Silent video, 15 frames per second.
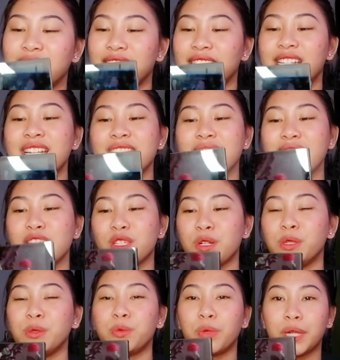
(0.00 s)
This is
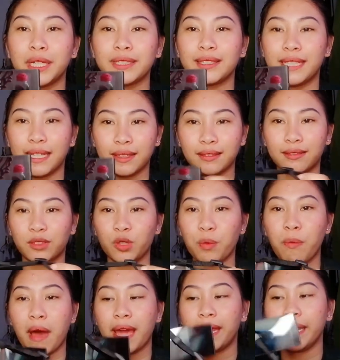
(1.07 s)
so worth it to
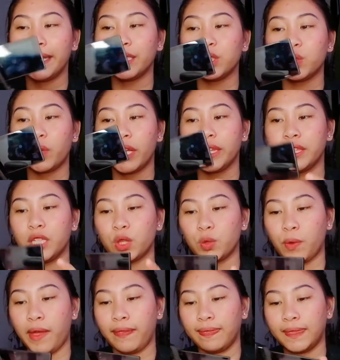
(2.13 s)
buy in
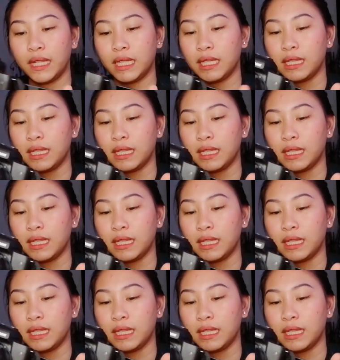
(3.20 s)
2020.